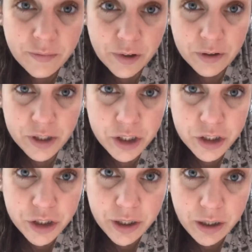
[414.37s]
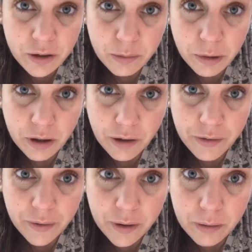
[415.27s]
You're a shitty cookbook
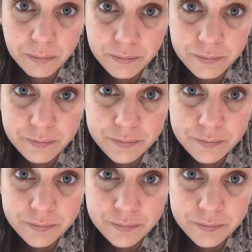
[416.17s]
author, Kim.